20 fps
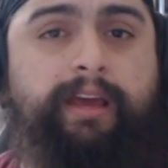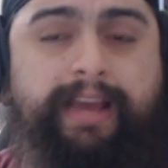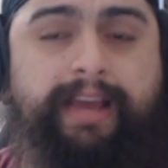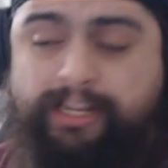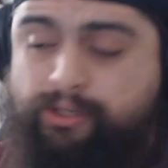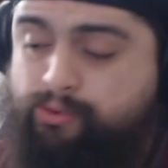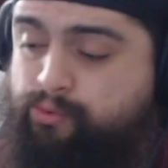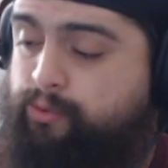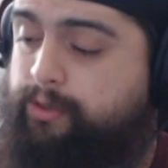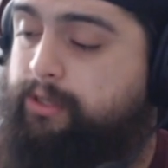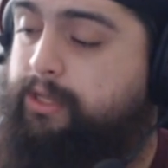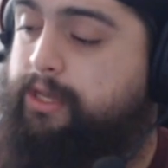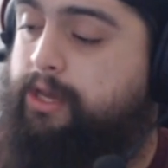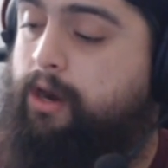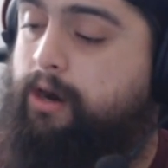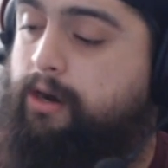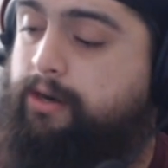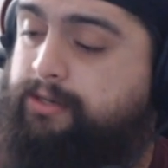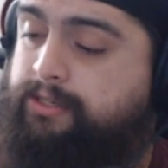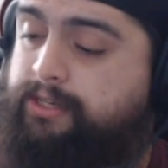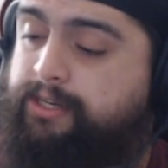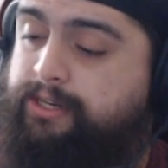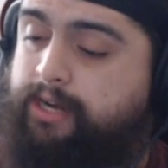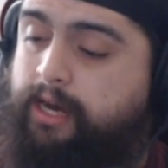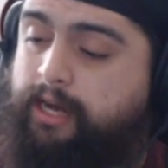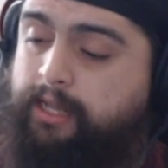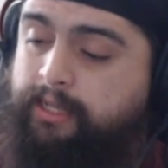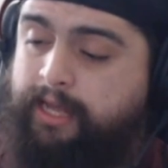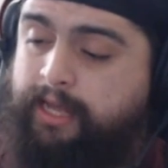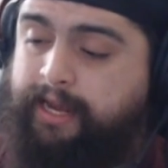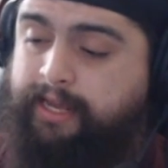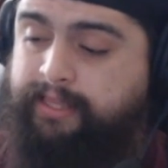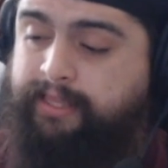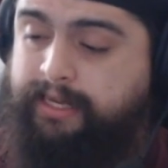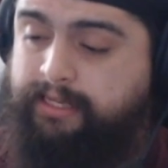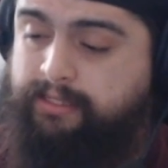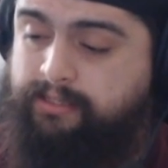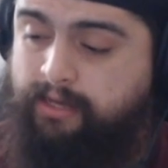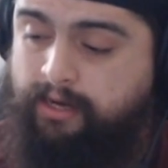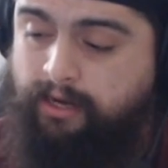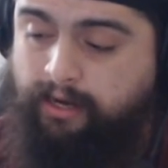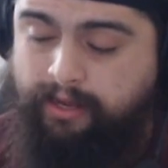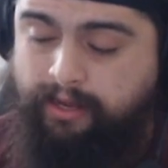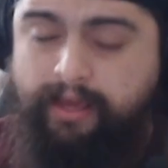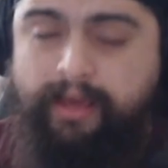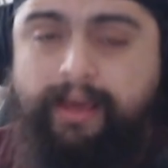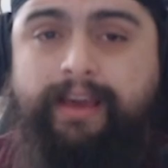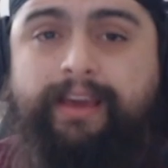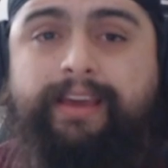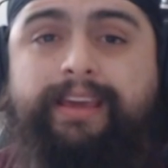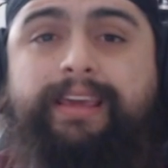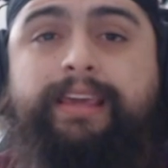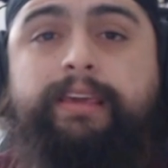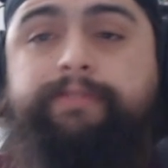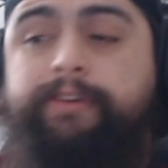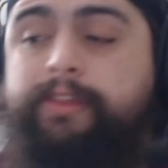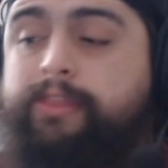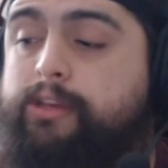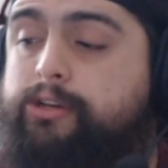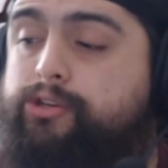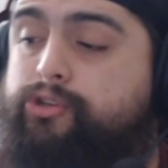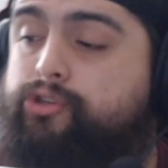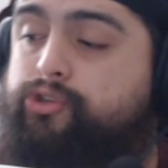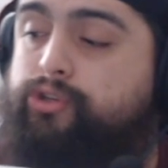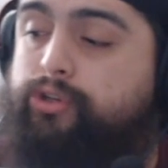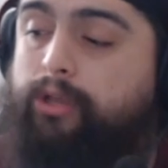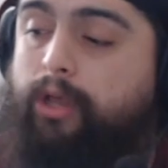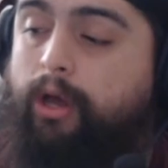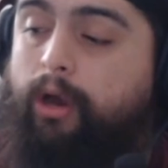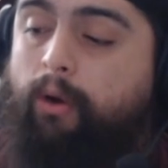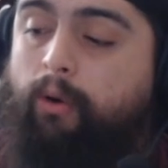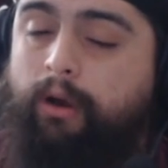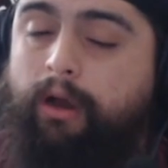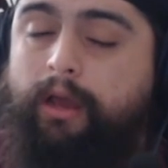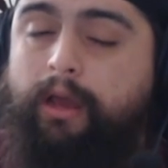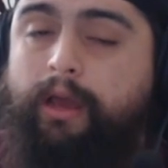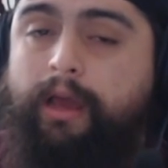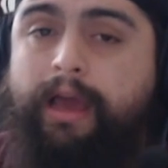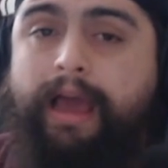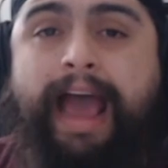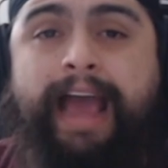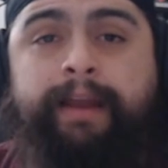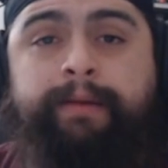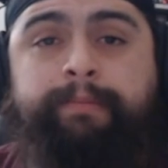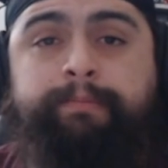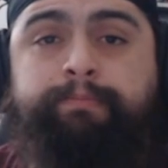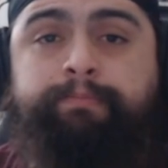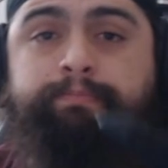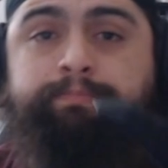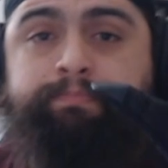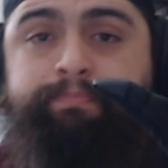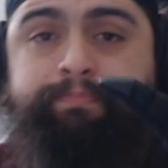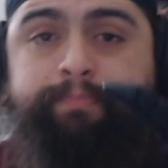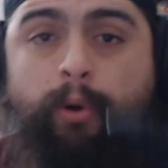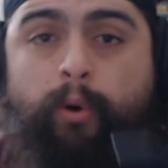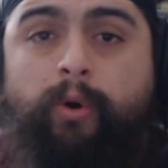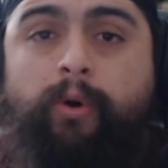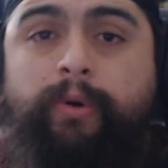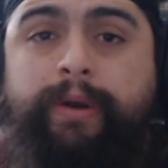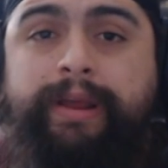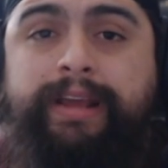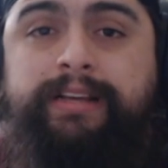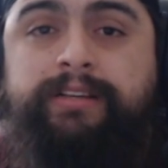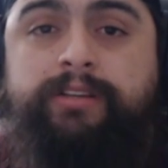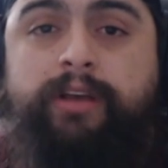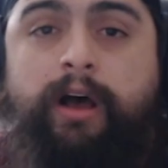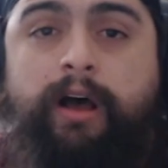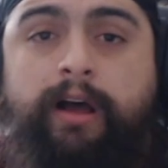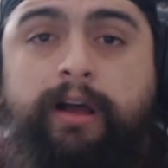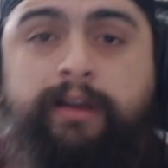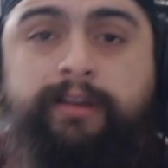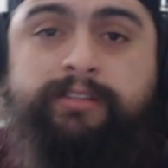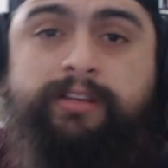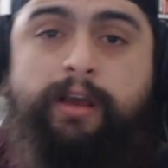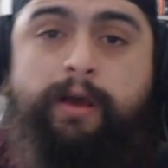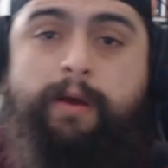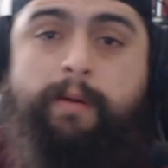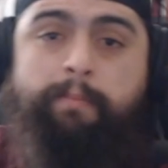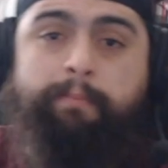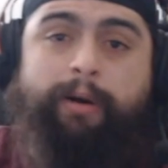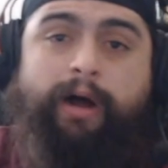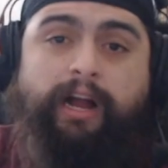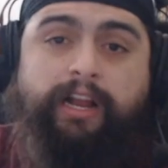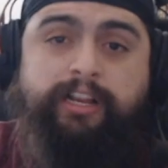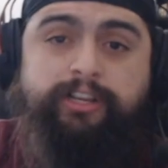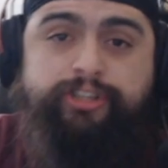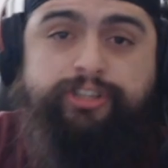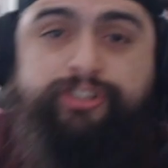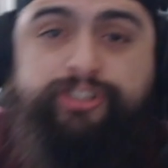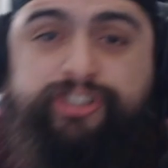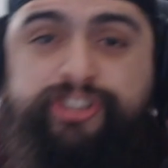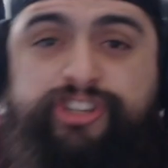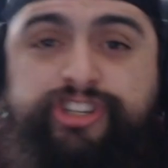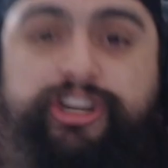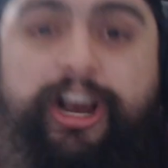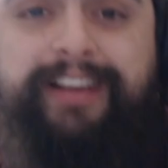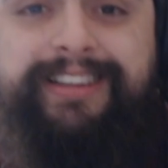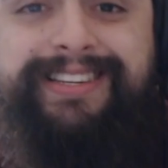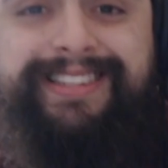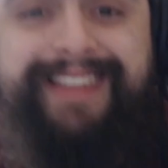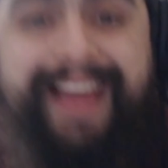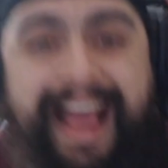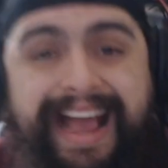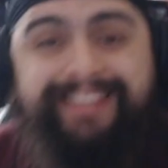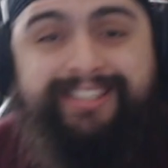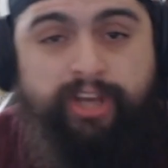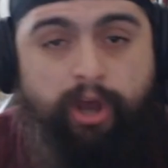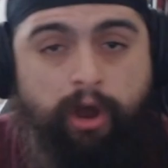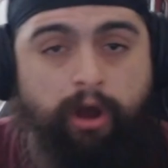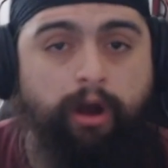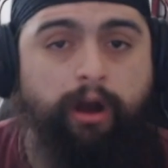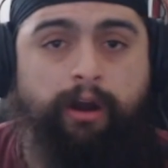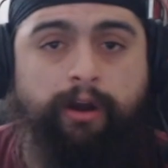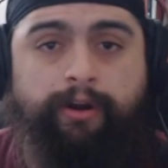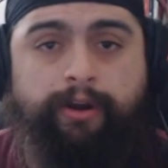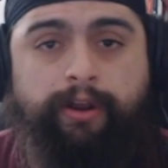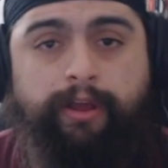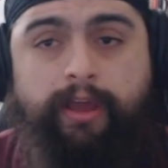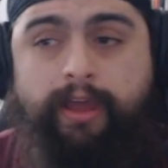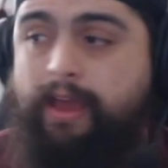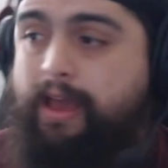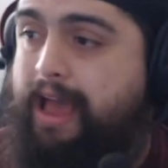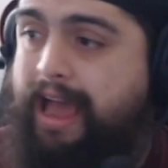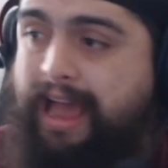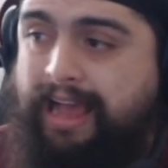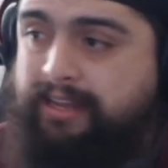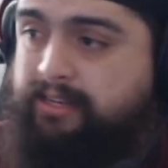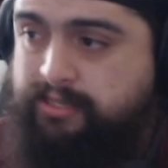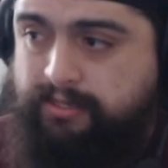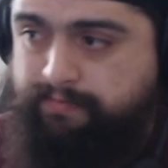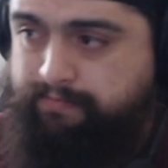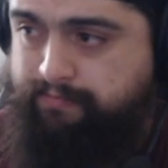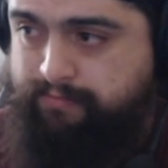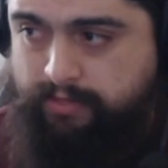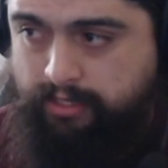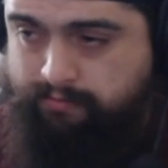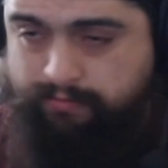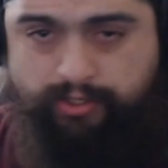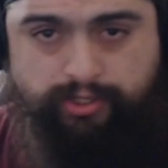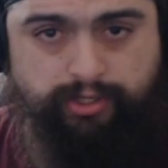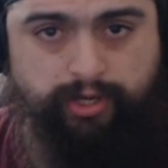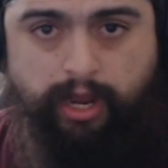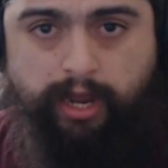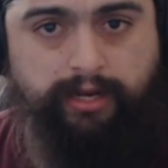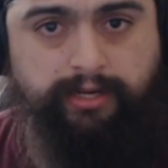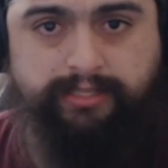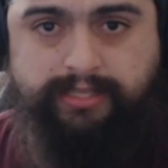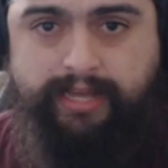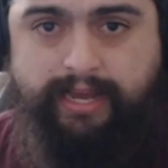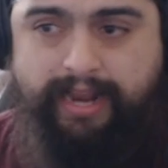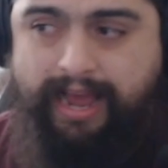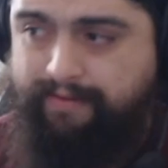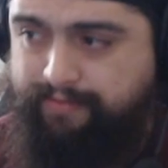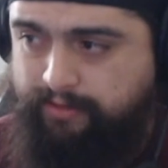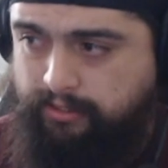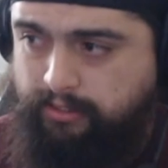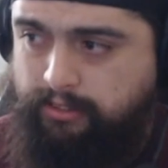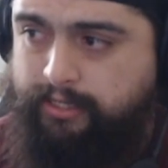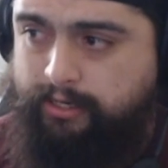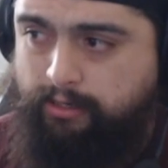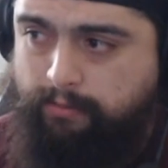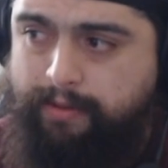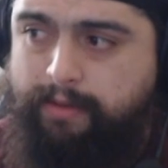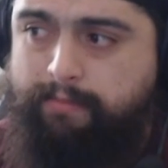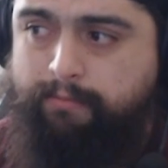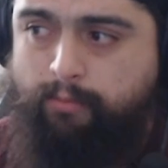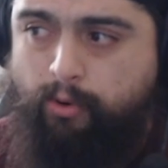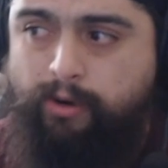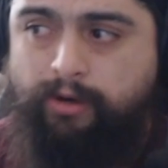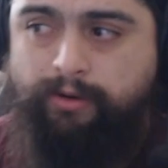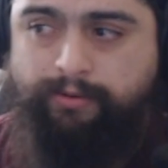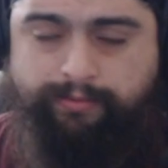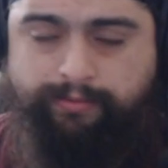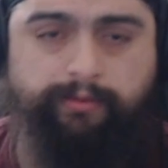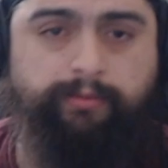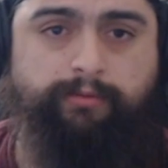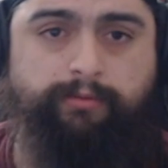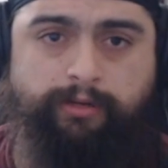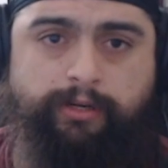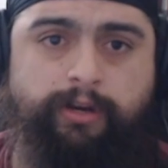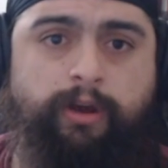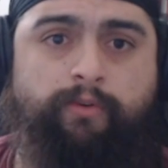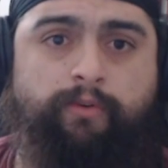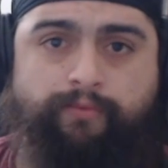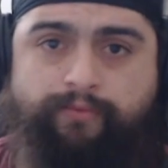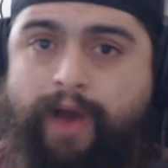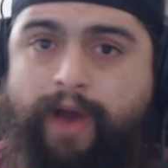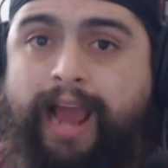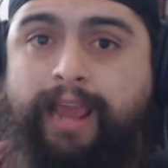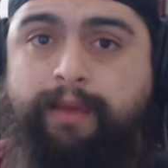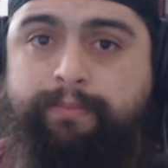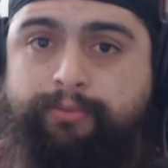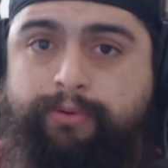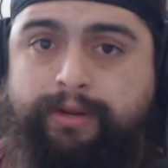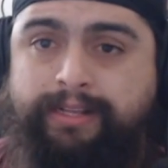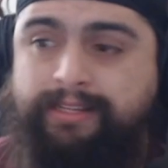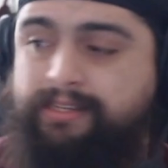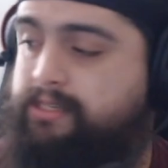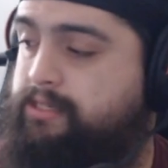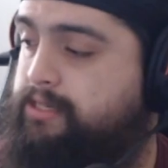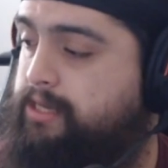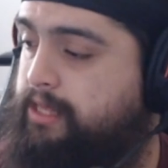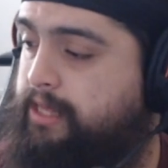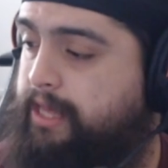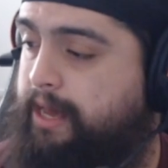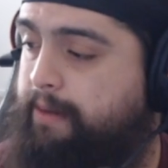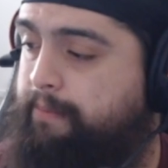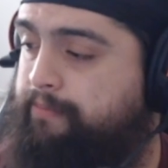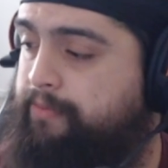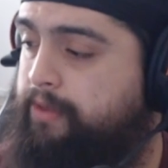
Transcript: It's really hard to not like that song. Even the slow and boring songs punch just as hard as the songs that have a little bit more, vibrance to them.